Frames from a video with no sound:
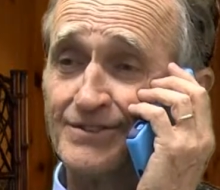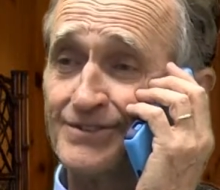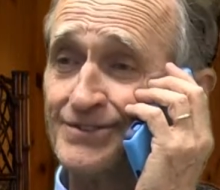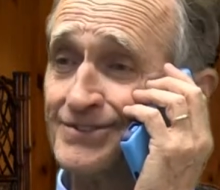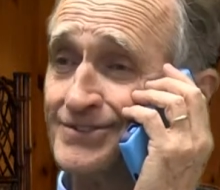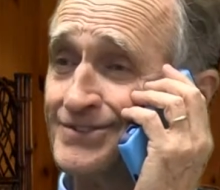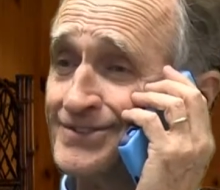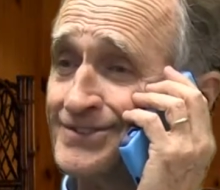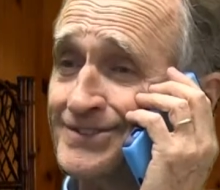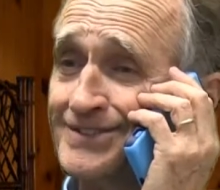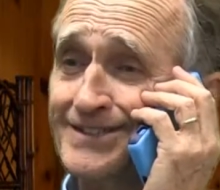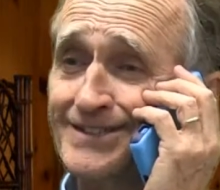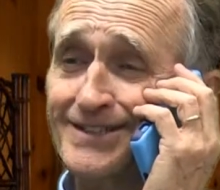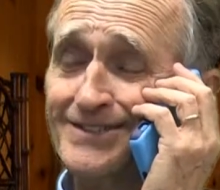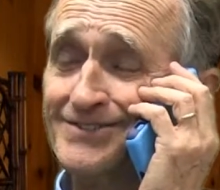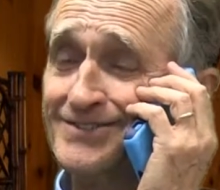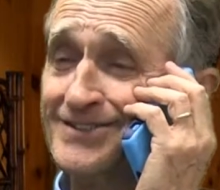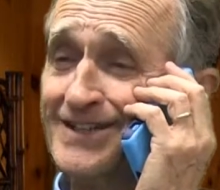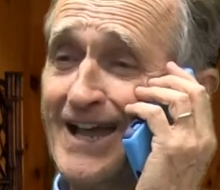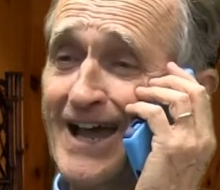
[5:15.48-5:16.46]
She
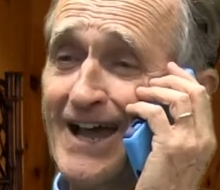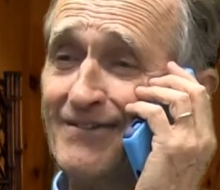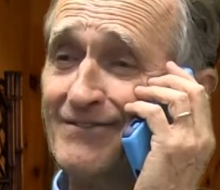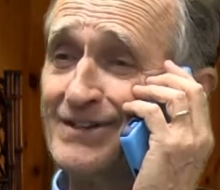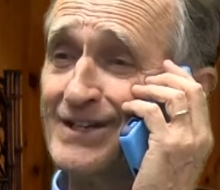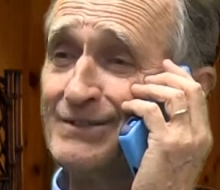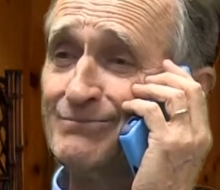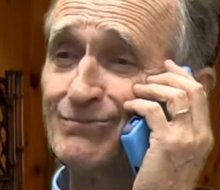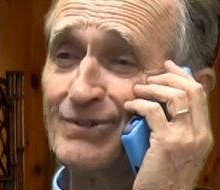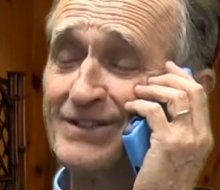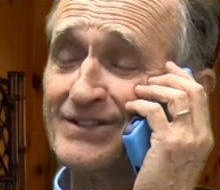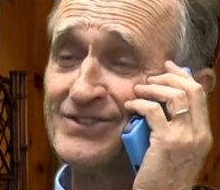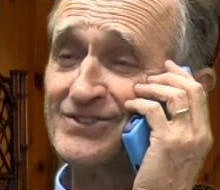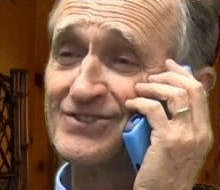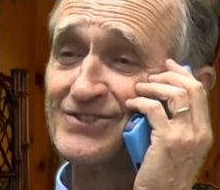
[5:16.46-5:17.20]
doesn't have any place